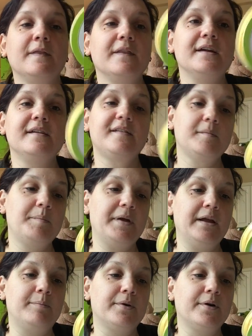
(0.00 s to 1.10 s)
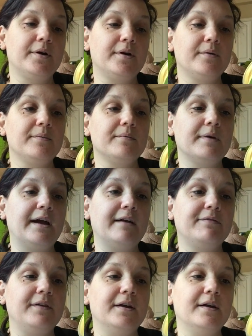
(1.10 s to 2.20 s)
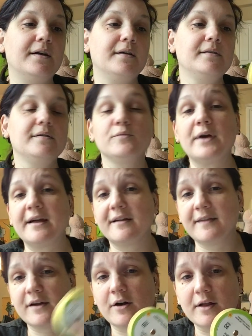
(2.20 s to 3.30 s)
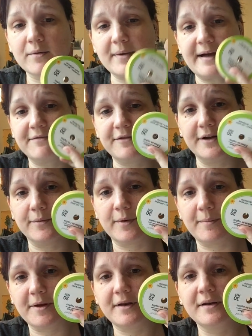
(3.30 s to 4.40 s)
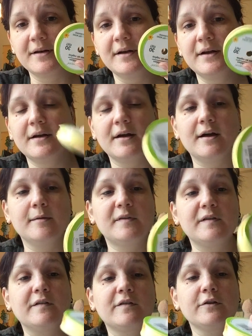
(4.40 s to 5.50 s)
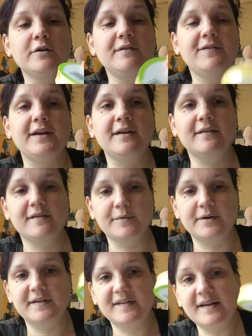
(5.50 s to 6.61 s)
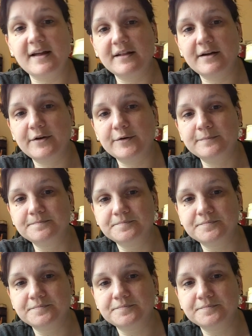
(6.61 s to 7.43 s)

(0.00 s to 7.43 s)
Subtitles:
this paper raffia, they call it raffia ribbon. So it's 30 feet. This one is yellow.